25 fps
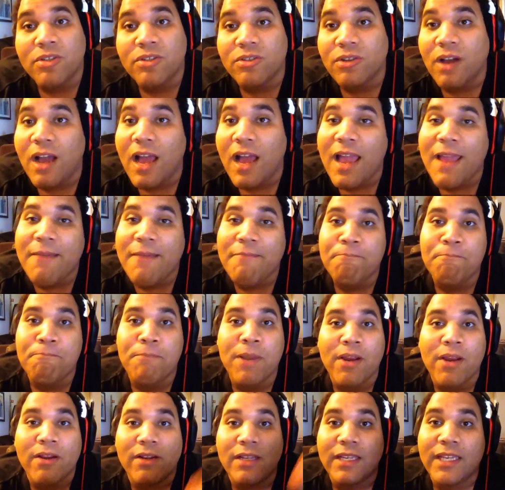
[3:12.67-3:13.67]
so I
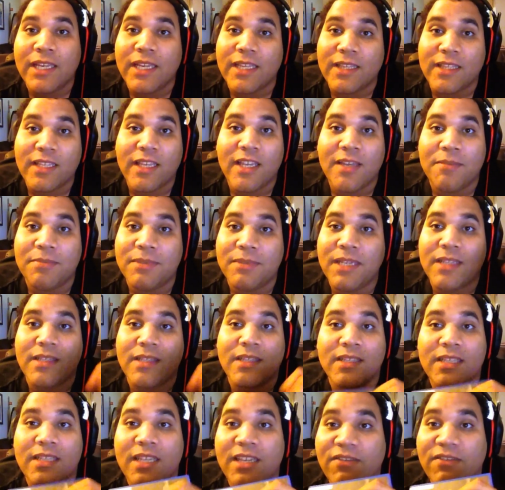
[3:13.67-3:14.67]
barely get dibs at
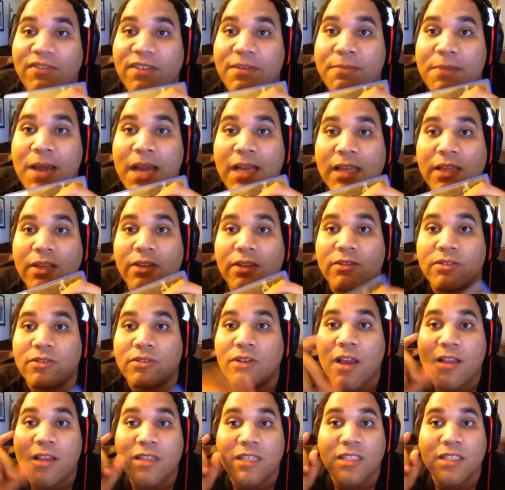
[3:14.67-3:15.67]
the TV back there, so
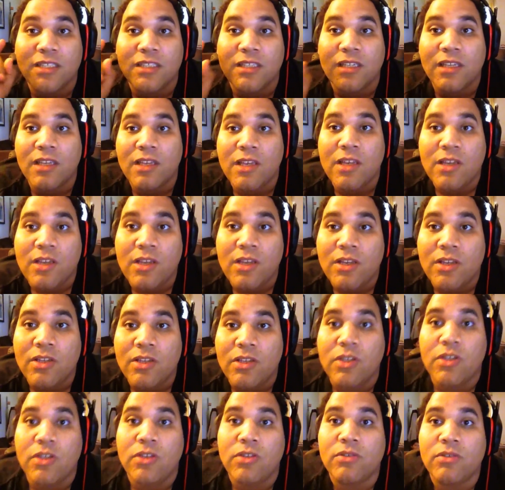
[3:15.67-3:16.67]
I just
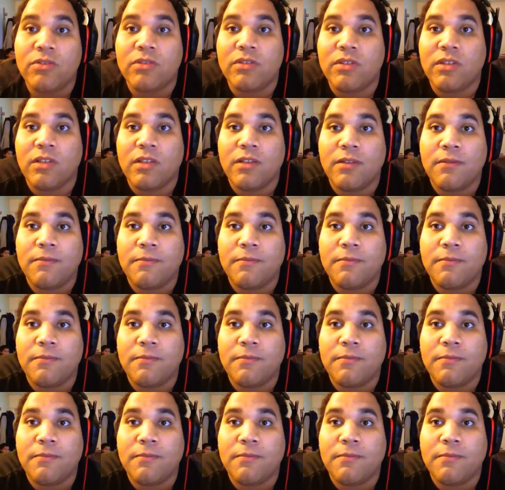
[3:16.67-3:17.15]
use